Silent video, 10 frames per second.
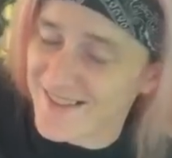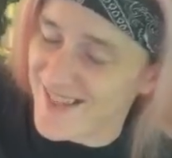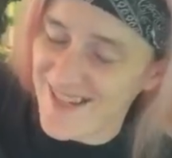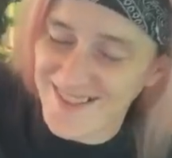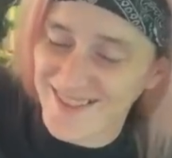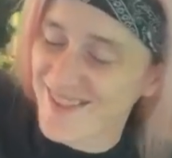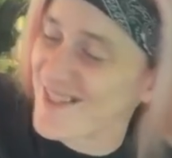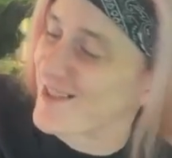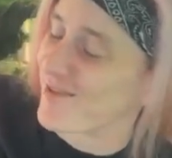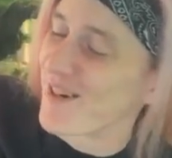Dansley,
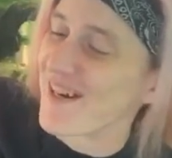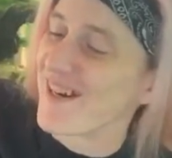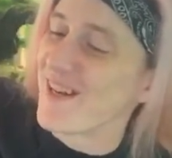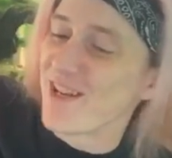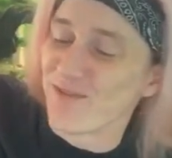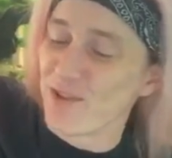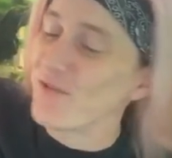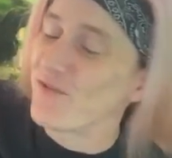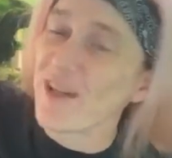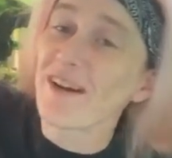I swear, if you
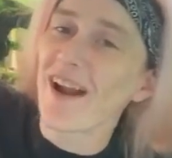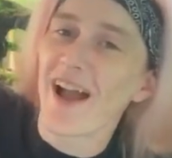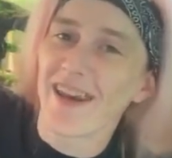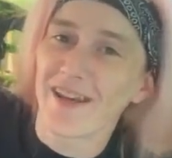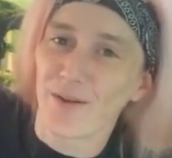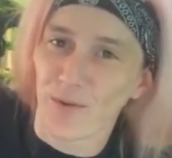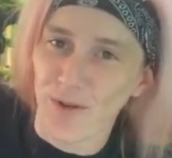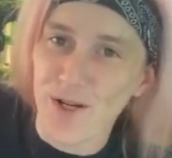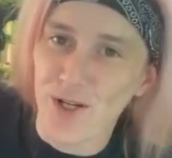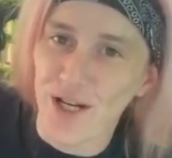figure out how to get
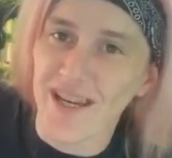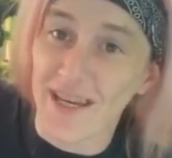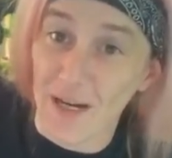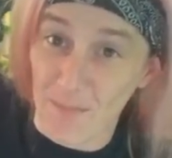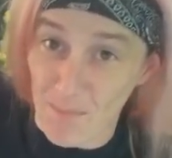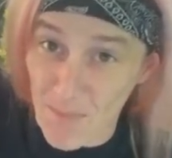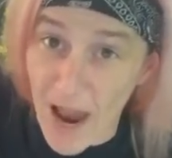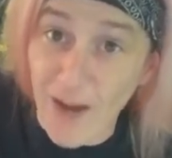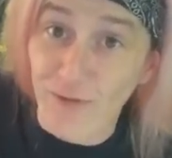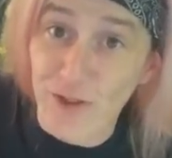Risha into
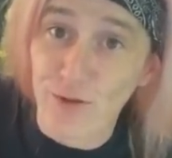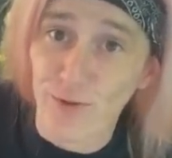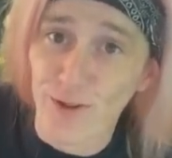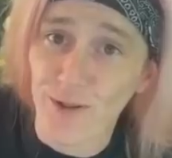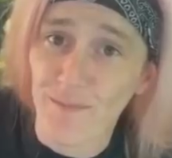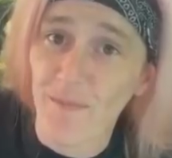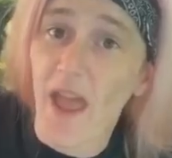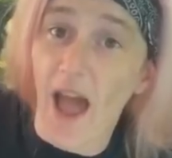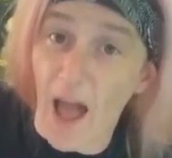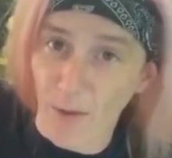my fish room,
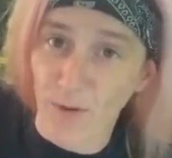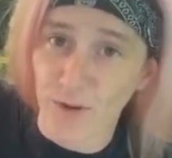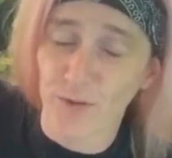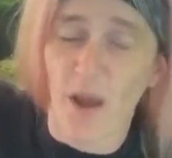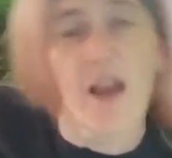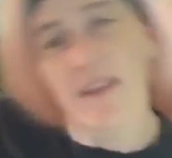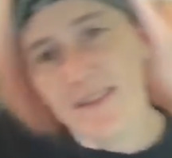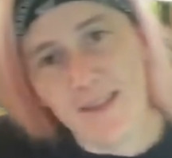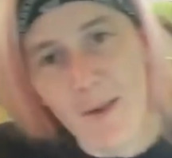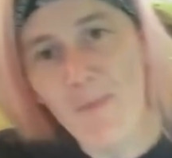I will lose my...
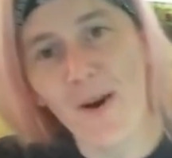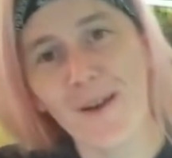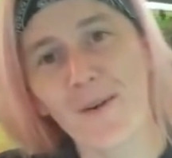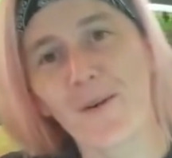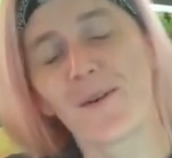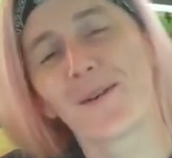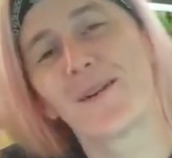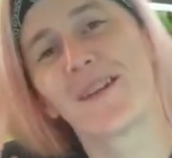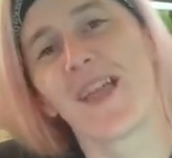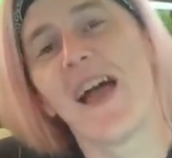Someone
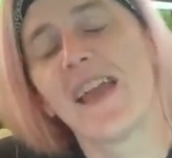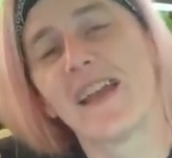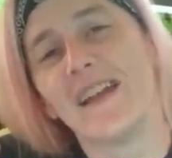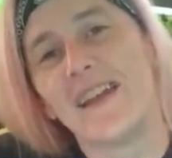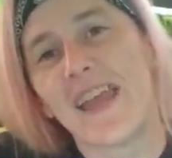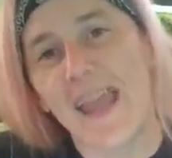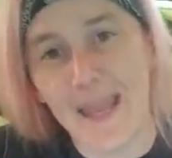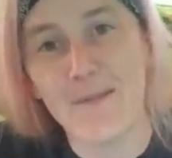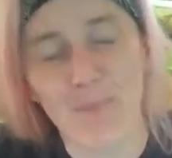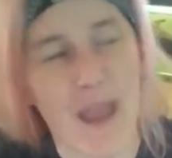ordered, like,
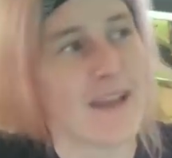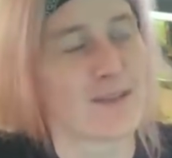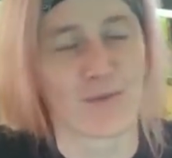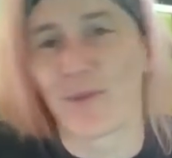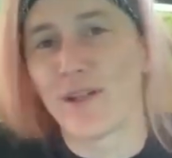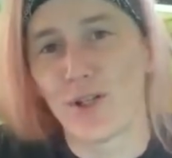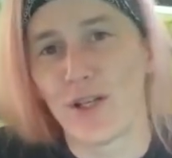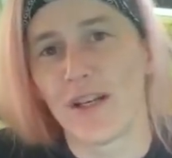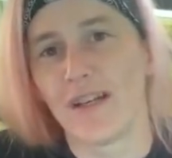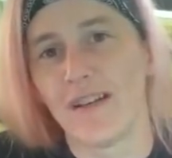8 bags of
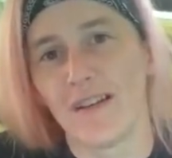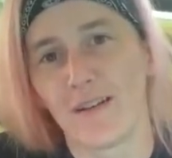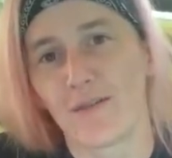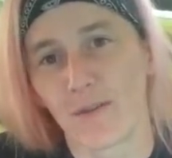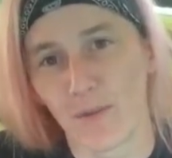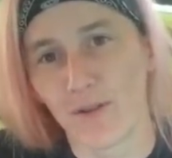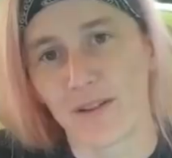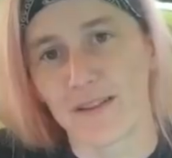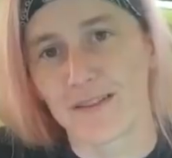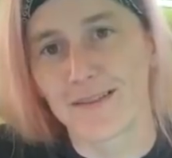Risha from
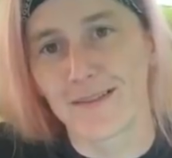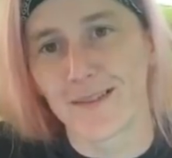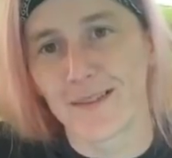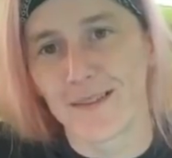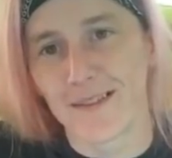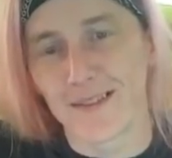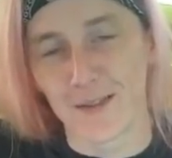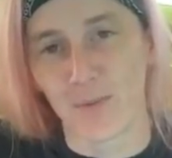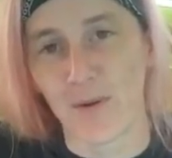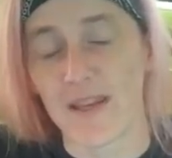Lucas
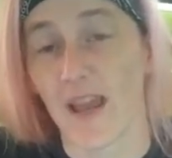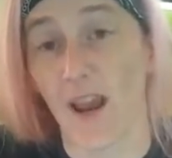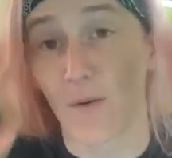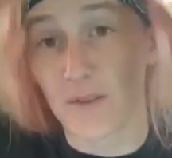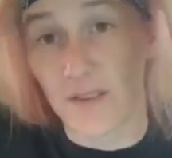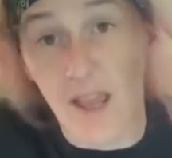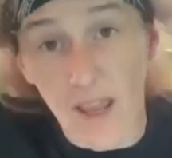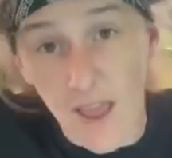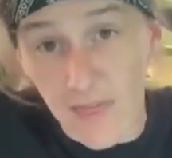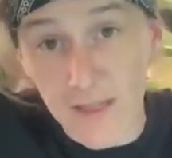this week, and I was like,
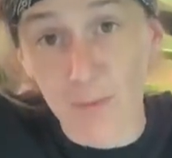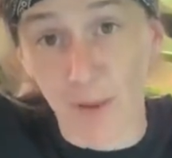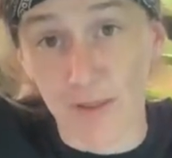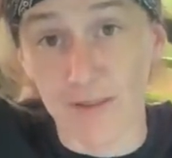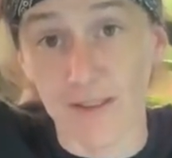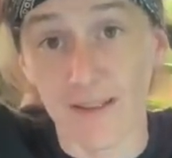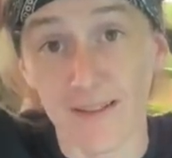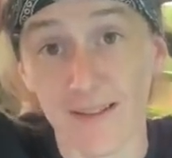this person